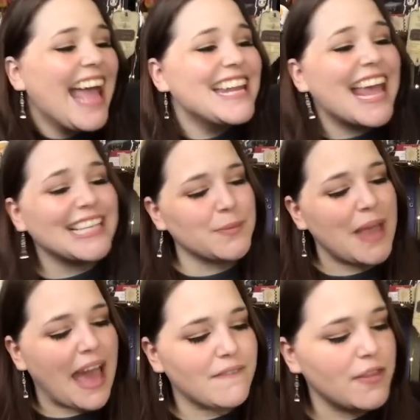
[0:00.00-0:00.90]
Next,
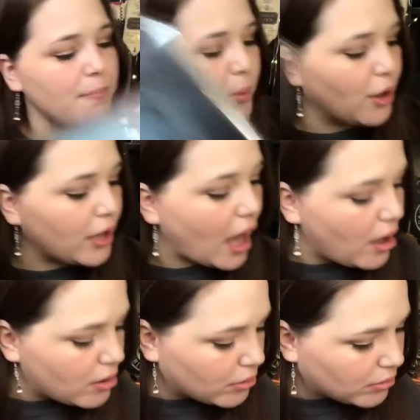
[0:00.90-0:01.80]
we have the book.
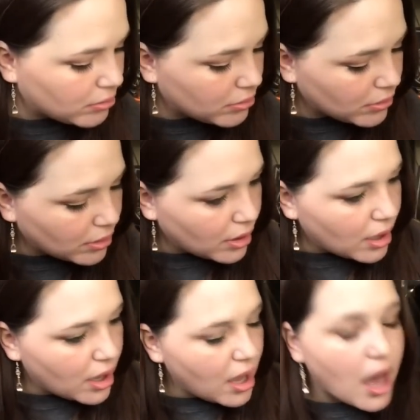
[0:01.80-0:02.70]
Oh,
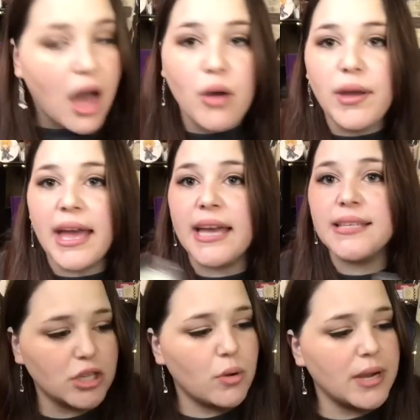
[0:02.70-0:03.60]
okay.
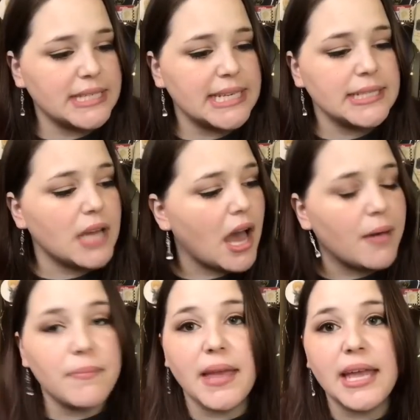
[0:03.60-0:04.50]
So it didn't
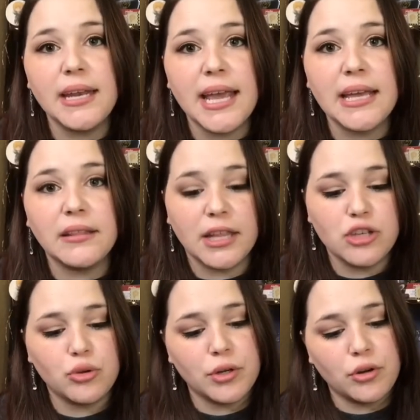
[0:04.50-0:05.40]
come in a
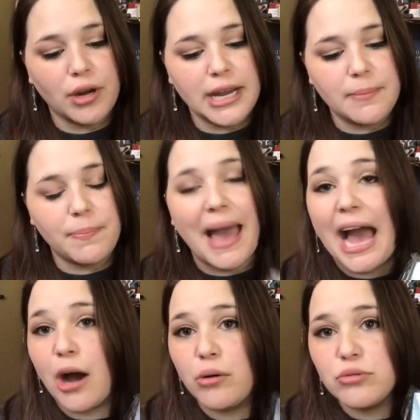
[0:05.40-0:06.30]
LitJoy Crate
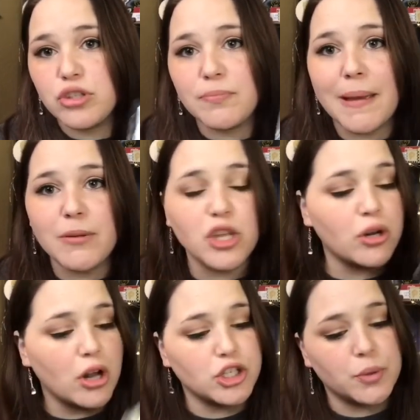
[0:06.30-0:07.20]
pouch. Maybe they're
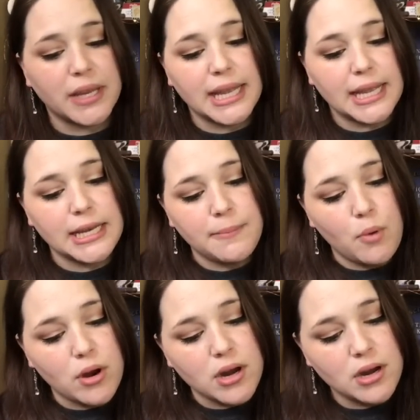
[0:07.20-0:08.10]
not doing it
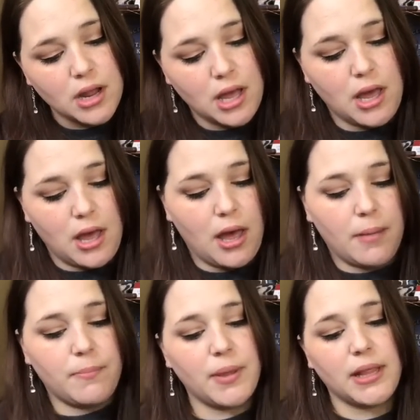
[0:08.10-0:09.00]
anymore.
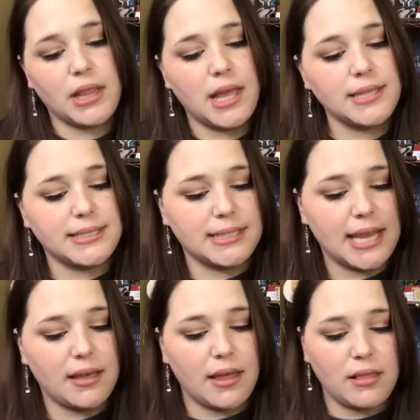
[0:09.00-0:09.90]
But let's
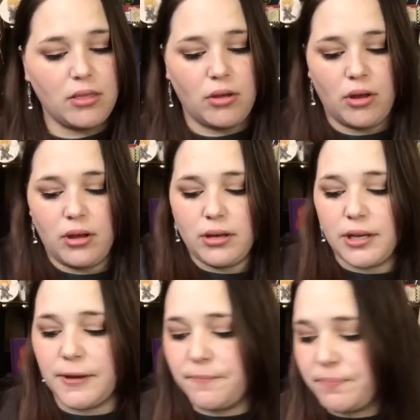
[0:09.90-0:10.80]
take a look.
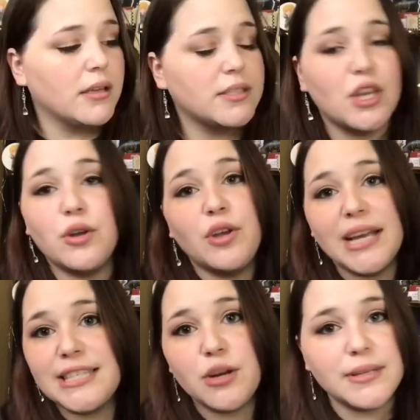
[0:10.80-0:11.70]
So you
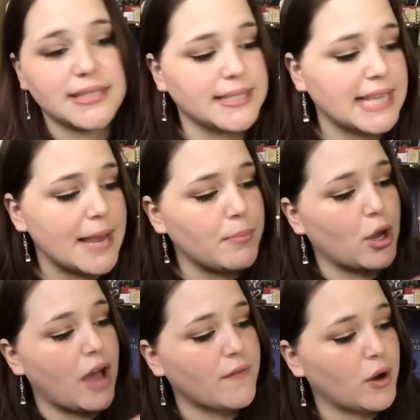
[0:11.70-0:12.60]
guys know it's the same
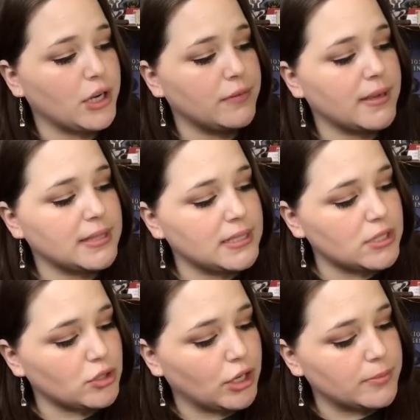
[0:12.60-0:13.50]
book. I've already read the
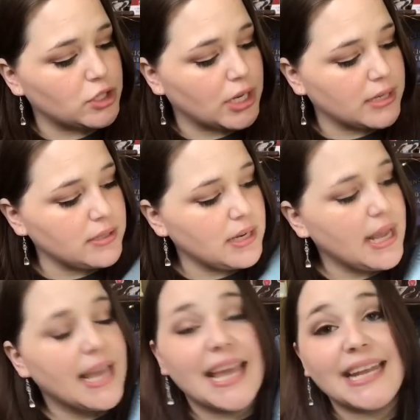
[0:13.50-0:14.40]
description.
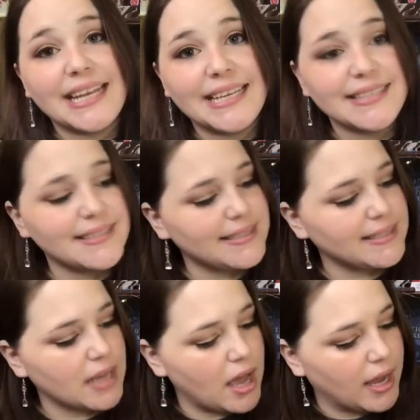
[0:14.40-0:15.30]
It is
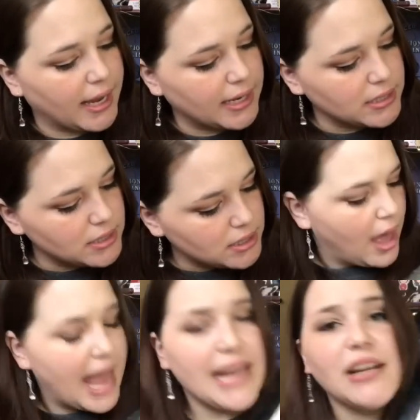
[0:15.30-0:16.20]
signed.
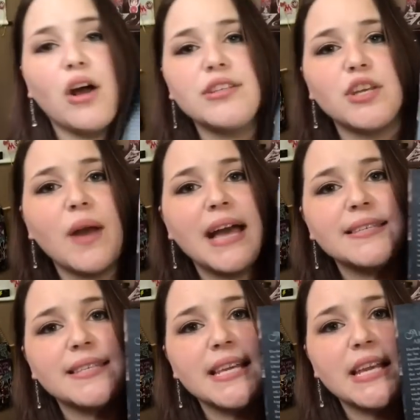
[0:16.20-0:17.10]
And it also
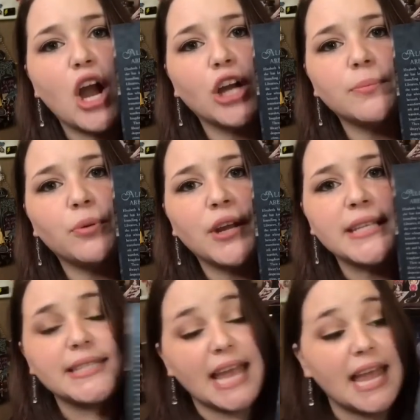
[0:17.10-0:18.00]
has the art
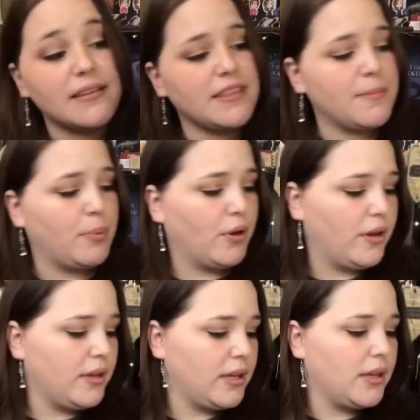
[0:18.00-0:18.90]
print in the
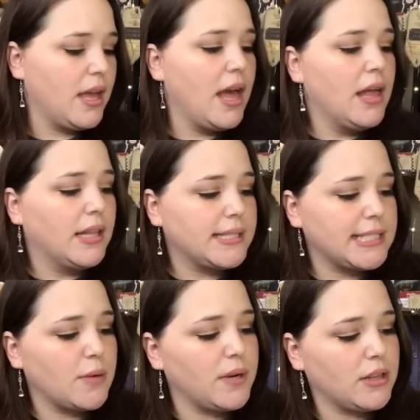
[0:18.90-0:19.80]
book. Let's
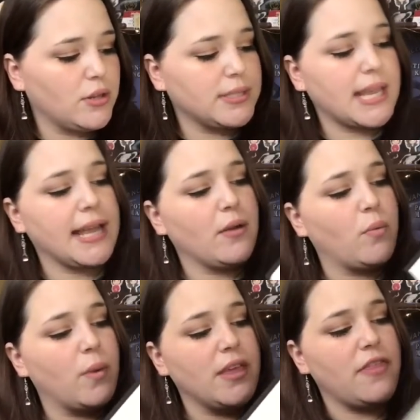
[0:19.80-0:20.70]
see what it looks like
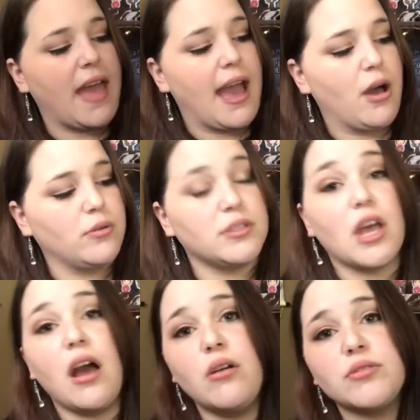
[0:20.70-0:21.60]
without.
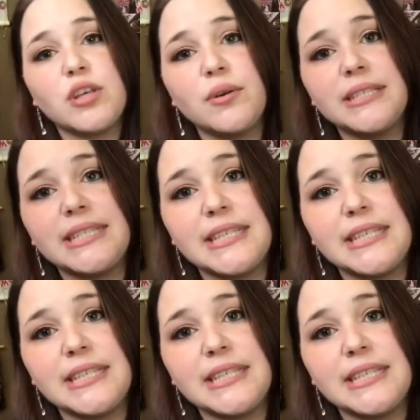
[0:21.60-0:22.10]
Oh, so it's